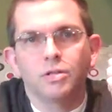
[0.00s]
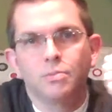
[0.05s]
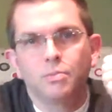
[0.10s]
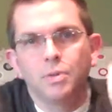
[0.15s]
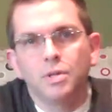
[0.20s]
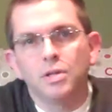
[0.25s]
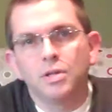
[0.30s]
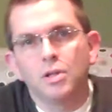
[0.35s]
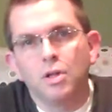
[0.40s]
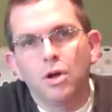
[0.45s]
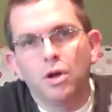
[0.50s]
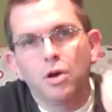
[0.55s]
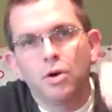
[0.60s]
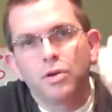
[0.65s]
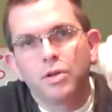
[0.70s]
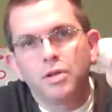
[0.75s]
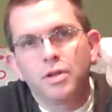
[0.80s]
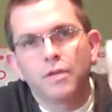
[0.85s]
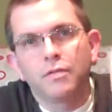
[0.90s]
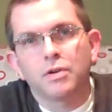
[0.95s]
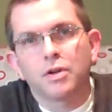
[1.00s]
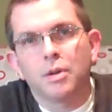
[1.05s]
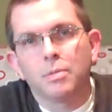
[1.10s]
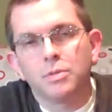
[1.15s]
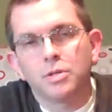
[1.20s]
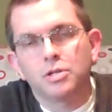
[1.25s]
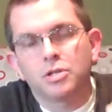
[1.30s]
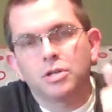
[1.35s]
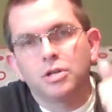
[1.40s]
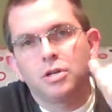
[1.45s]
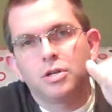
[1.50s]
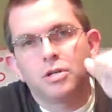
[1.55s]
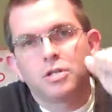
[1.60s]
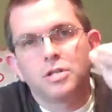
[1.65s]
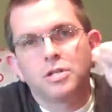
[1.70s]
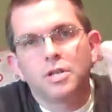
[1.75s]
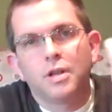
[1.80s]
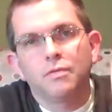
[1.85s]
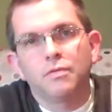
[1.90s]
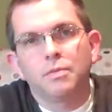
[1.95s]
and be alone and never come to
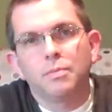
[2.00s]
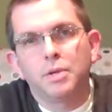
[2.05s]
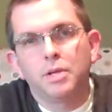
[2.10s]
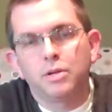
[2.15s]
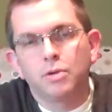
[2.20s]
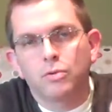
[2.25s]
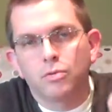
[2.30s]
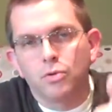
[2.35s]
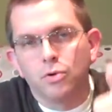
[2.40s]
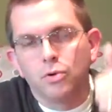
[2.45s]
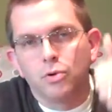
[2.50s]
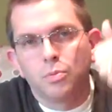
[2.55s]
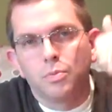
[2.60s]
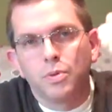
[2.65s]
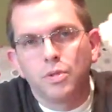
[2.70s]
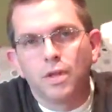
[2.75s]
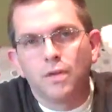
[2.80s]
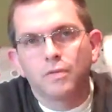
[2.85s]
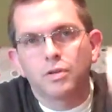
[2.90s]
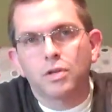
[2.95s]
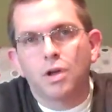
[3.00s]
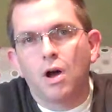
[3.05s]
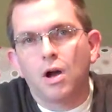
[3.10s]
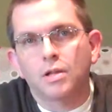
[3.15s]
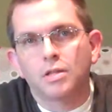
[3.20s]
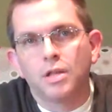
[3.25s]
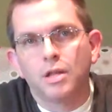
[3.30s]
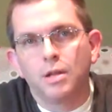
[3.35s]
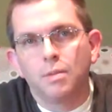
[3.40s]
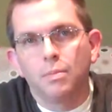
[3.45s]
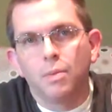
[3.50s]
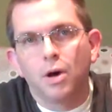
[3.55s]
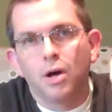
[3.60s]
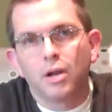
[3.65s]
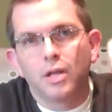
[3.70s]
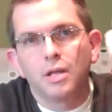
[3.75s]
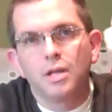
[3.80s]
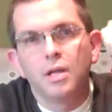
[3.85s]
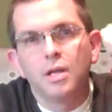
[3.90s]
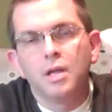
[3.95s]
church and never be in a group and never talk to
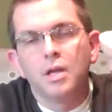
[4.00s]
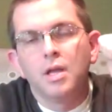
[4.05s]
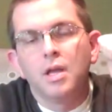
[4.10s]
anybody.